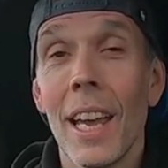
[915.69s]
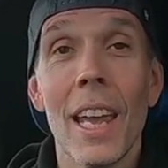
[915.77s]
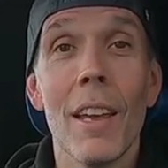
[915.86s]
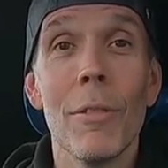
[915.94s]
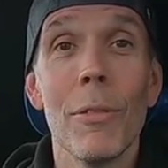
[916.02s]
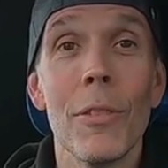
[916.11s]

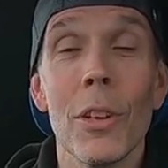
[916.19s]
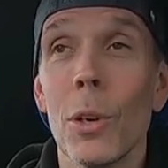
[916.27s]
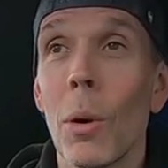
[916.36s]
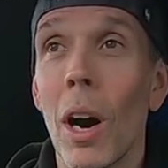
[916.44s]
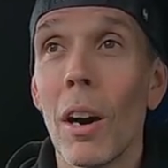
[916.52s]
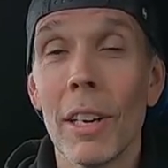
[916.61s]
If
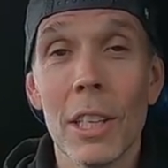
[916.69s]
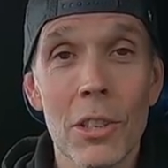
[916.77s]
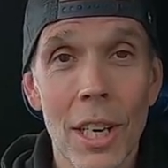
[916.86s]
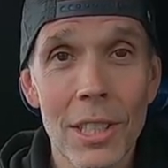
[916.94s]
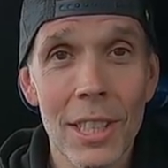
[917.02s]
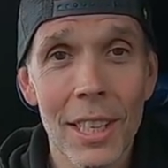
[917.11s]
you are
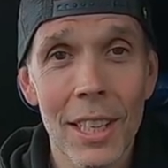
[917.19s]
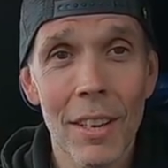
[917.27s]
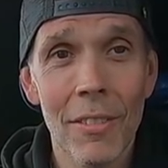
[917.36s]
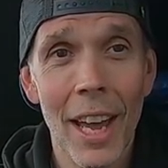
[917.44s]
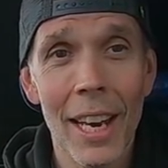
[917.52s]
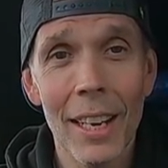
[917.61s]
interested in the
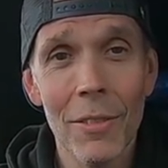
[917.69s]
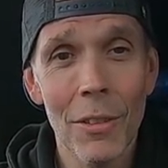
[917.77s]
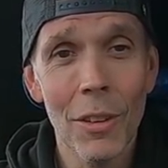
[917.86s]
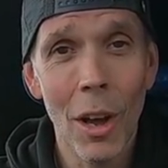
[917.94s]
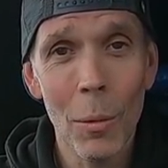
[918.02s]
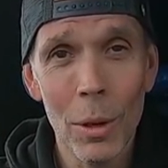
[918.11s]
event, if
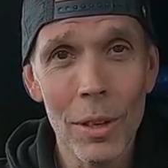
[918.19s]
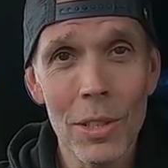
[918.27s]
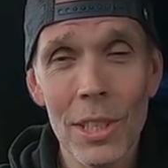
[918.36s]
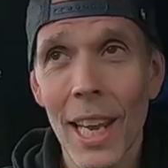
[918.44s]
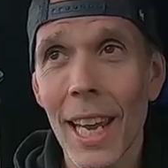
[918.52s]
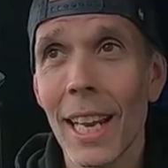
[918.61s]
you've liked what you've
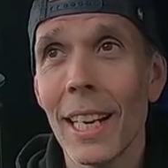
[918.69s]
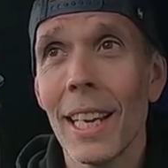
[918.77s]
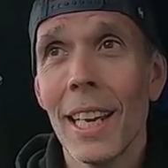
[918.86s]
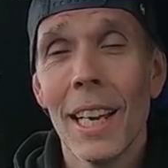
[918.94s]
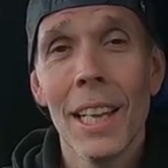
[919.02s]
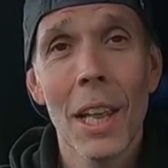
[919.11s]
seen,
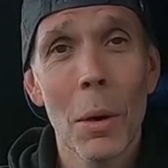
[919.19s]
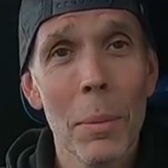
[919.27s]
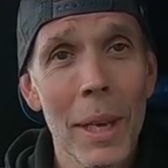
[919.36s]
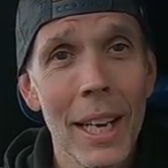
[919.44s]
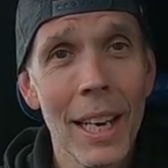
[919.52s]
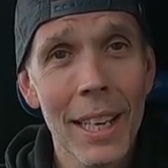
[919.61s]
there will
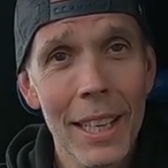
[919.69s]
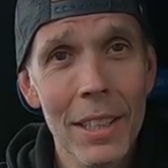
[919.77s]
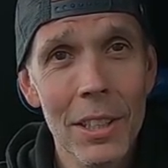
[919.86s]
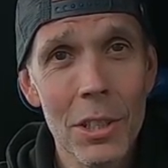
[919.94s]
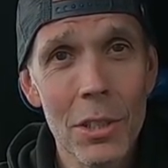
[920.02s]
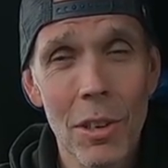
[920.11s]
be a link in
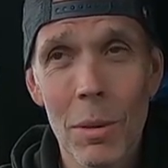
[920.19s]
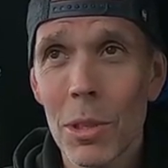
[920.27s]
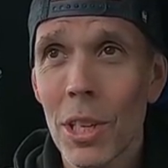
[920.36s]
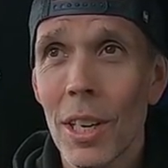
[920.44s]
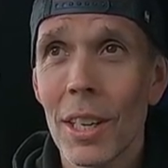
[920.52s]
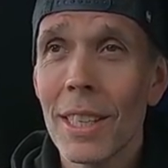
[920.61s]
the
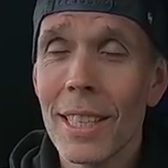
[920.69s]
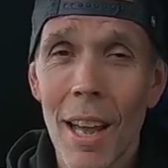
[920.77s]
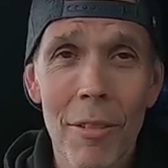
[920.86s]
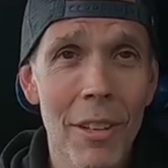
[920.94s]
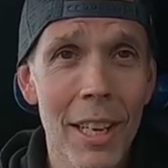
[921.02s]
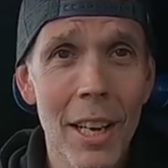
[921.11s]
description.
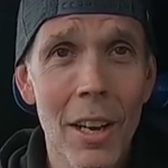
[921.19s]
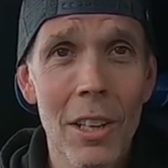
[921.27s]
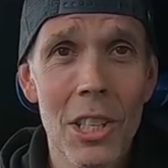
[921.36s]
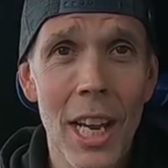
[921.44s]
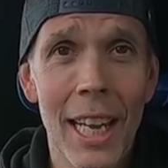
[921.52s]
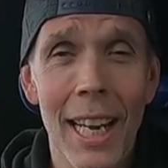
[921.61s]
Definitely go
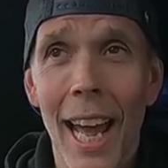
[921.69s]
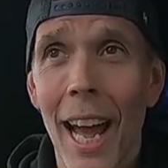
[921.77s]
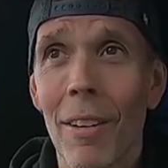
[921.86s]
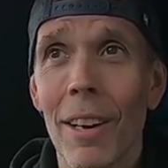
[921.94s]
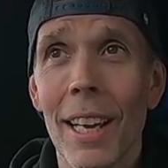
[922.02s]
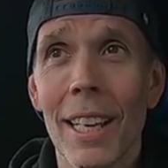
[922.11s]
and check it
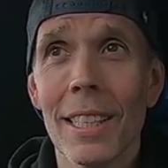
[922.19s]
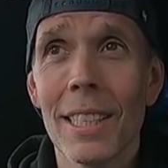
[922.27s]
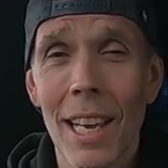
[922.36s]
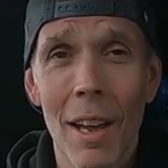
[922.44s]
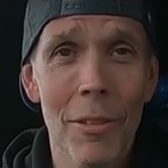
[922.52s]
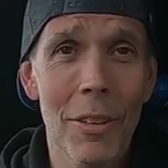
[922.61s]
out. It's
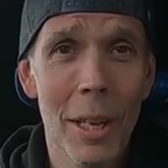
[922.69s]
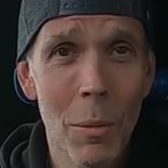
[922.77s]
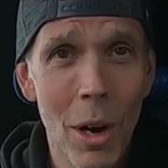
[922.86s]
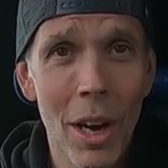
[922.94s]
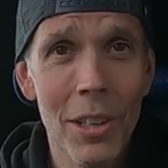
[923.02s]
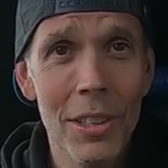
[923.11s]
definitely
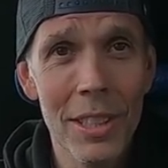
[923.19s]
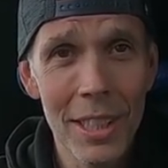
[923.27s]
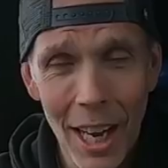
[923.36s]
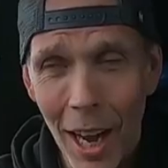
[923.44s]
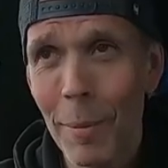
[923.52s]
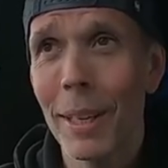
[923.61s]
worth
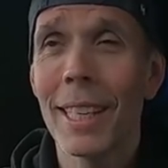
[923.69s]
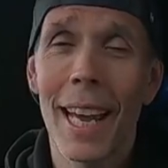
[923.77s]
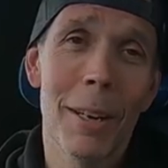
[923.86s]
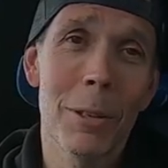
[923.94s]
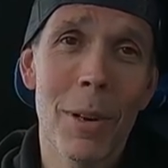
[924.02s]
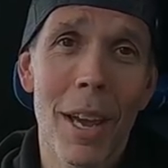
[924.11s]
coming
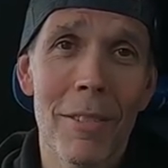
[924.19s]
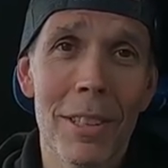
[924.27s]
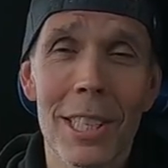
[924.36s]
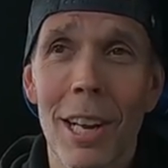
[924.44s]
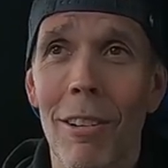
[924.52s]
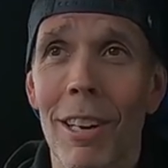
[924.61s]
down to
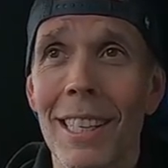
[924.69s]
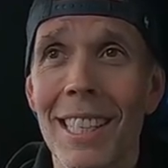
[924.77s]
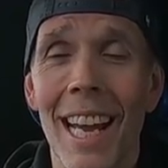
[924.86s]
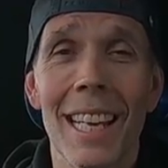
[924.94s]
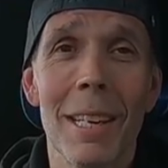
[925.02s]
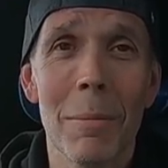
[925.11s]
Avon Tyrrell and
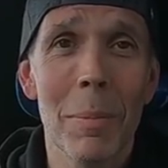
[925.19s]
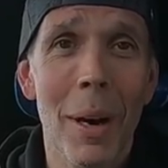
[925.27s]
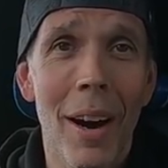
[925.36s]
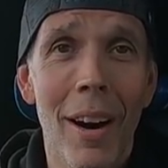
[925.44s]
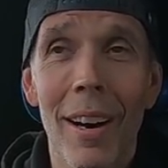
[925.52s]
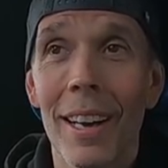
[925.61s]
taking
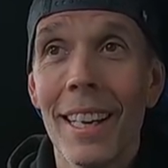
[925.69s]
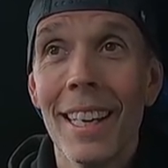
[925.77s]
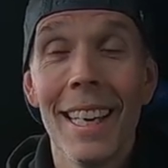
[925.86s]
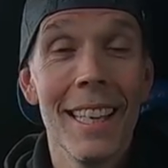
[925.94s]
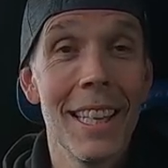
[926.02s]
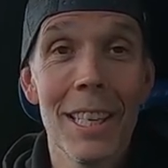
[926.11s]
part
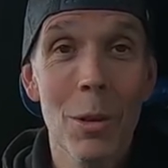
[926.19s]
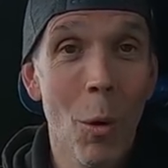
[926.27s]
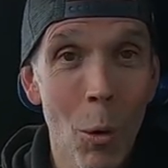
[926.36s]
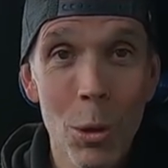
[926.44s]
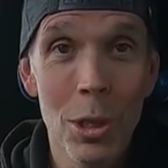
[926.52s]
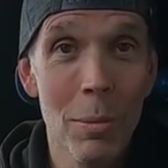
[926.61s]
in this
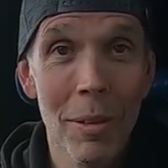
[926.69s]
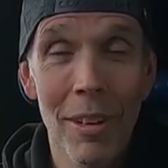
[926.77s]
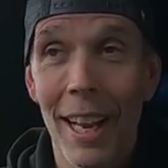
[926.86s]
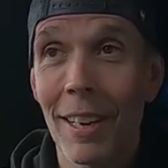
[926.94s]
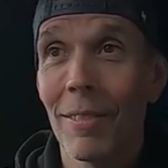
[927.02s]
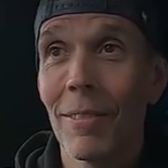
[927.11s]
awesome
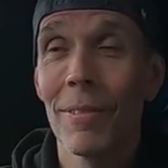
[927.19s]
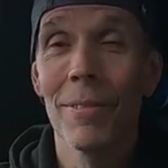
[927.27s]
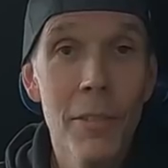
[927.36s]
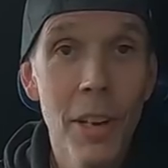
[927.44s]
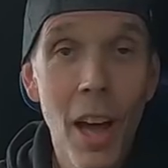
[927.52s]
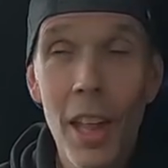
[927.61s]
event.
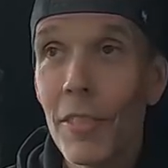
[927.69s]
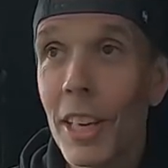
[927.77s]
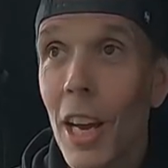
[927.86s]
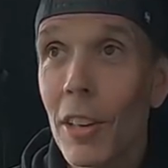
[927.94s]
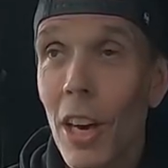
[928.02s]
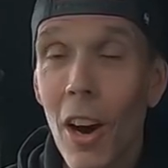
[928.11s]
If you like the
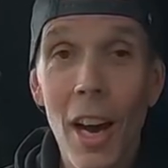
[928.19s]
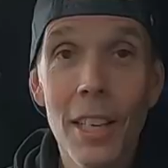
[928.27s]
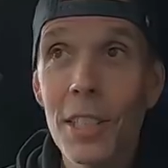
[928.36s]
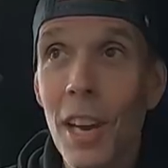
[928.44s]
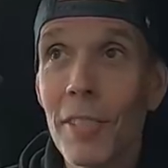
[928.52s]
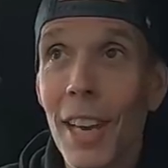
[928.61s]
video,
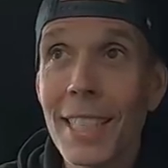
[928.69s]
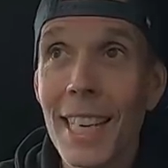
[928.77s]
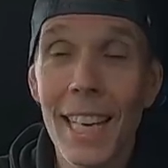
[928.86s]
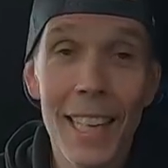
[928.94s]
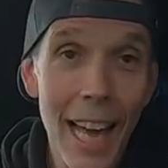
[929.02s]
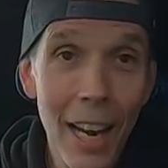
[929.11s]
guys, don't forget to
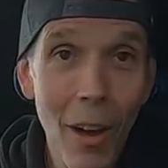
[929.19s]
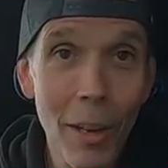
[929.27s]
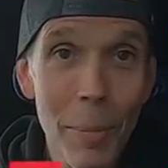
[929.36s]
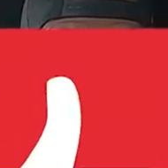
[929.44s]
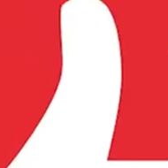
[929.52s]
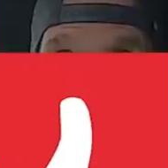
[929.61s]
hit that like
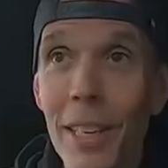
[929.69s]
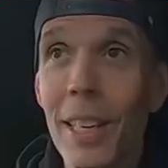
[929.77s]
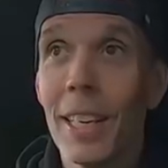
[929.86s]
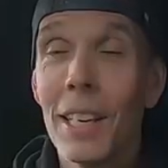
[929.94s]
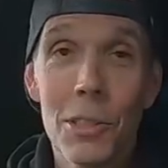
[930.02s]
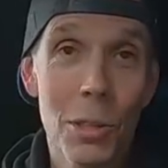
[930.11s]
button.
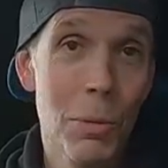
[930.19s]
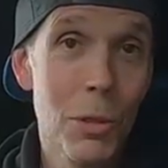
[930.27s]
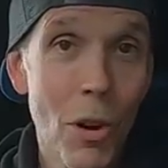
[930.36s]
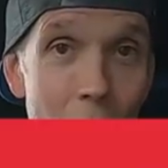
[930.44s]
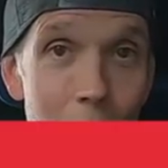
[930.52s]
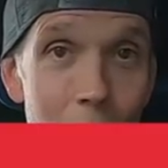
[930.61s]

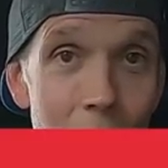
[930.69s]
Subscribe